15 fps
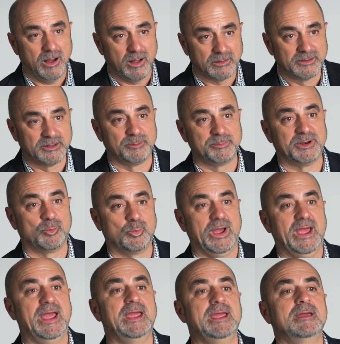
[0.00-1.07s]
a little bit
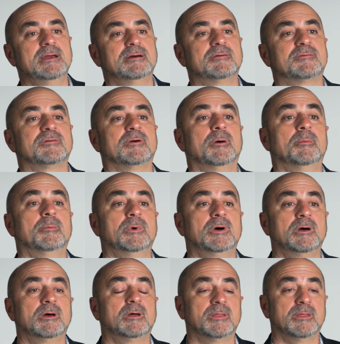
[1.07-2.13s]
away from
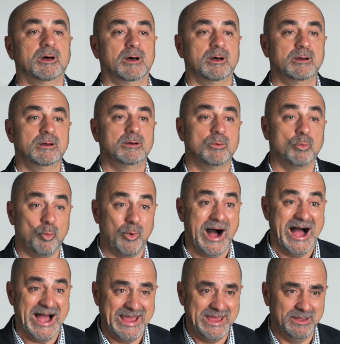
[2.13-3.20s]
the
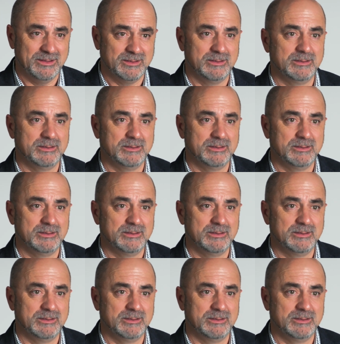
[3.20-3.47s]
why